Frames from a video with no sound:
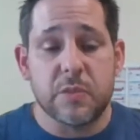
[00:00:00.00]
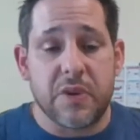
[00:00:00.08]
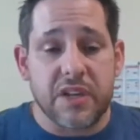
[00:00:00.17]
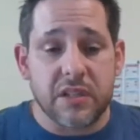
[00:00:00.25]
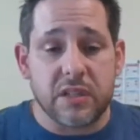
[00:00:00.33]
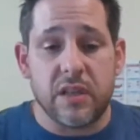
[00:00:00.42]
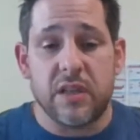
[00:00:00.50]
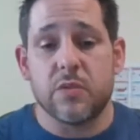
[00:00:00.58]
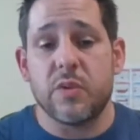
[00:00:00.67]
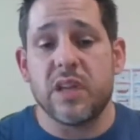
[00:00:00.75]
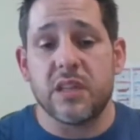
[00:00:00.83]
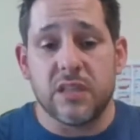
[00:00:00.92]
especially
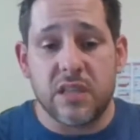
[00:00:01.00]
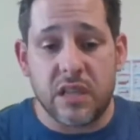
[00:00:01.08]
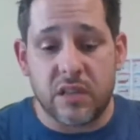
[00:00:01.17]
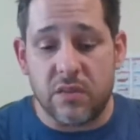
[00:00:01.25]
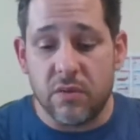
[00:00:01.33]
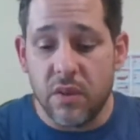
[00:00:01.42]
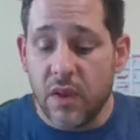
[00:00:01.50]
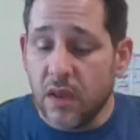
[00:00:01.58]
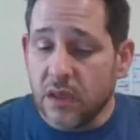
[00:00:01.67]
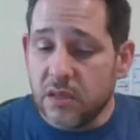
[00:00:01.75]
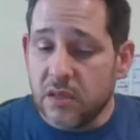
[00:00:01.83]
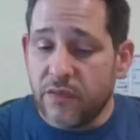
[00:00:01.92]
as we continue.
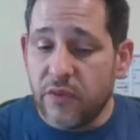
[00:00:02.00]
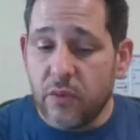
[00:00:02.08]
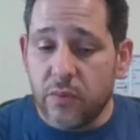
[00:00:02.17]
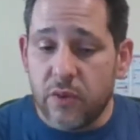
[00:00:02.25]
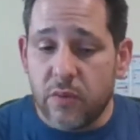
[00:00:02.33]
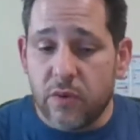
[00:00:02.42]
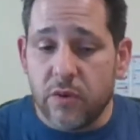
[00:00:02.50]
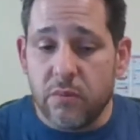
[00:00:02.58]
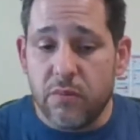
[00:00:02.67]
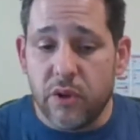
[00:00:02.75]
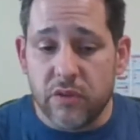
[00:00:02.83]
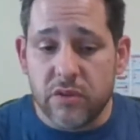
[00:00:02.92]
Because if you remember,
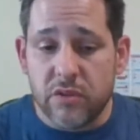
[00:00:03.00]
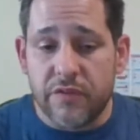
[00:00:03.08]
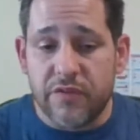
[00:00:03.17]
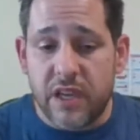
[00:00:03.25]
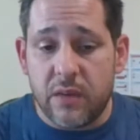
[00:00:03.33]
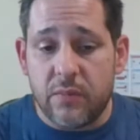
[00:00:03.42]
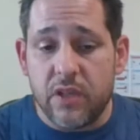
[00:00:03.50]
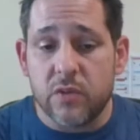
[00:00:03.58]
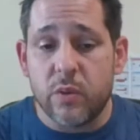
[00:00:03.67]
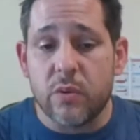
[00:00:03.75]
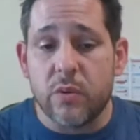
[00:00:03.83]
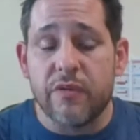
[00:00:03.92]
middle school
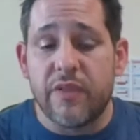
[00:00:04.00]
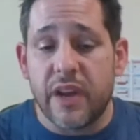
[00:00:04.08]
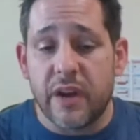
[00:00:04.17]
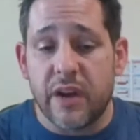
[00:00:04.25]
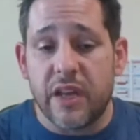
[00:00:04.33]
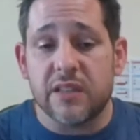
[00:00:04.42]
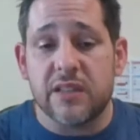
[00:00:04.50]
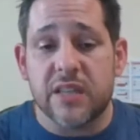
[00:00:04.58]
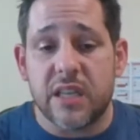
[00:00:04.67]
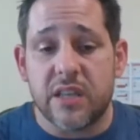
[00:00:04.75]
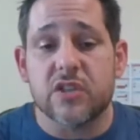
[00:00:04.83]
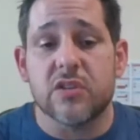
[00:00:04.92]
families, we were very
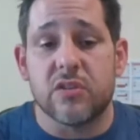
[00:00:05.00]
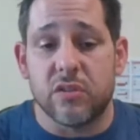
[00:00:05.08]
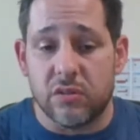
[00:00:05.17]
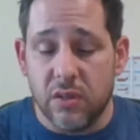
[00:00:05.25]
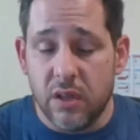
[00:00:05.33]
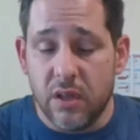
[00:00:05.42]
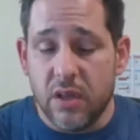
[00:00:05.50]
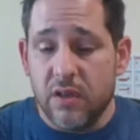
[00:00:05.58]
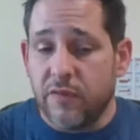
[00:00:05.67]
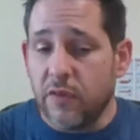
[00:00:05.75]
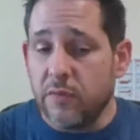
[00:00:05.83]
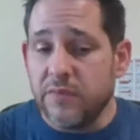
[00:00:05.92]
intentional
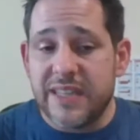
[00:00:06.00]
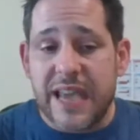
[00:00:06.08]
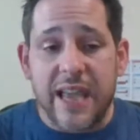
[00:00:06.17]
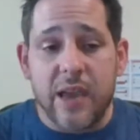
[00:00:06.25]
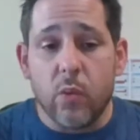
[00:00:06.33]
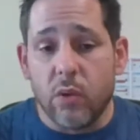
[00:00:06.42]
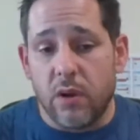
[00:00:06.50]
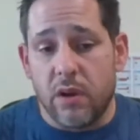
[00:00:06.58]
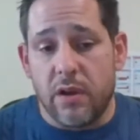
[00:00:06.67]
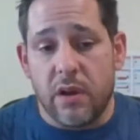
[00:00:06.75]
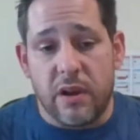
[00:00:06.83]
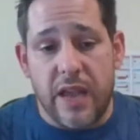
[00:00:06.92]
from day
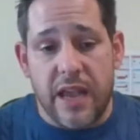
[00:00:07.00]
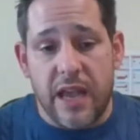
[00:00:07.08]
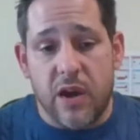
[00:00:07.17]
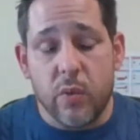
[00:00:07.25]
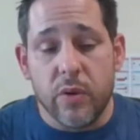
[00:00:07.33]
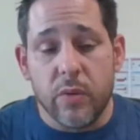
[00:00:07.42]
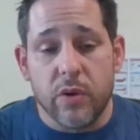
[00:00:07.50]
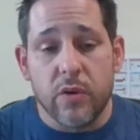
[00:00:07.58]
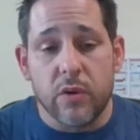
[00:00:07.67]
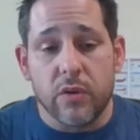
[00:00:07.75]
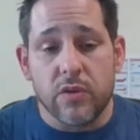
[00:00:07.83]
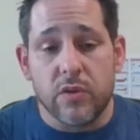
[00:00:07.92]
one on how we were
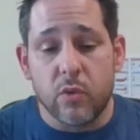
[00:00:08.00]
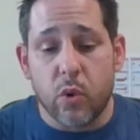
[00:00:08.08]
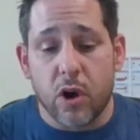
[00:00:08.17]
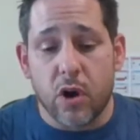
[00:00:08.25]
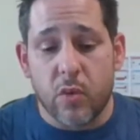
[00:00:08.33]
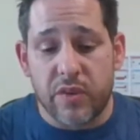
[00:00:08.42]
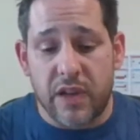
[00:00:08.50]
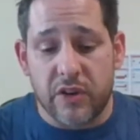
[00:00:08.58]
going to work